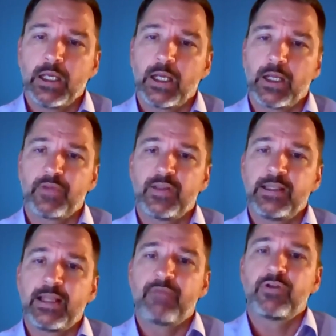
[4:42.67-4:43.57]
the
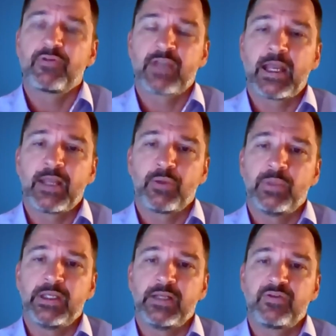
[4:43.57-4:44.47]
level of care that
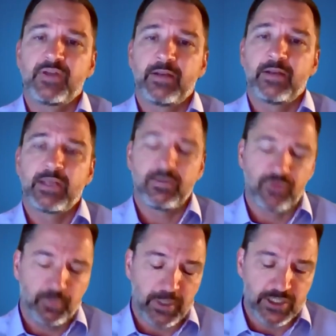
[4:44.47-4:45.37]
we need to now give
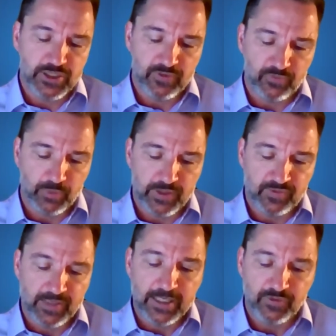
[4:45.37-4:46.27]
to patients with
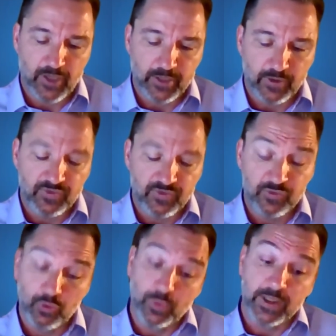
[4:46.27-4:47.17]
delayed
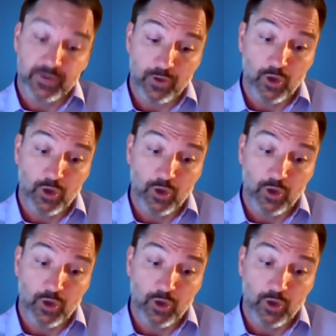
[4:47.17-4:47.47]
diagnosis or with